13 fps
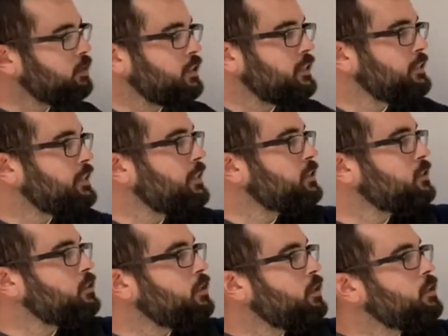line
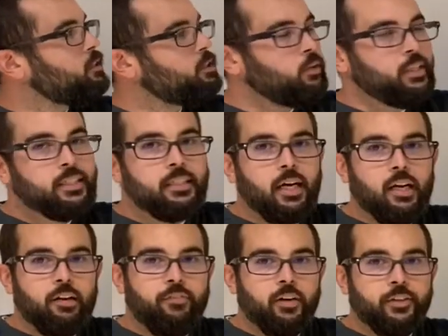test, so it's not
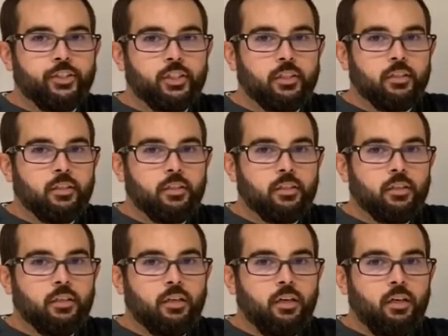a function.
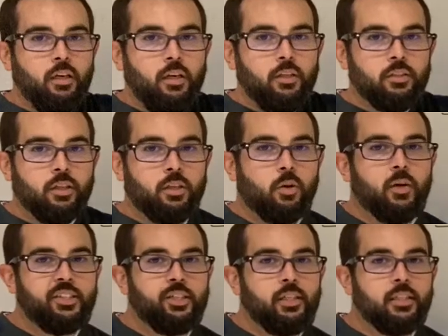So the
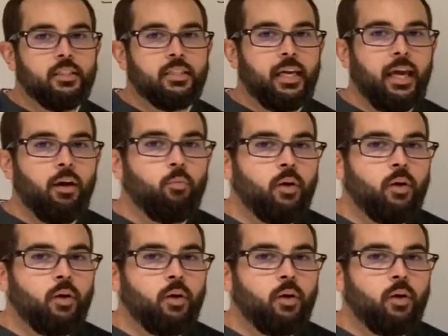question is, can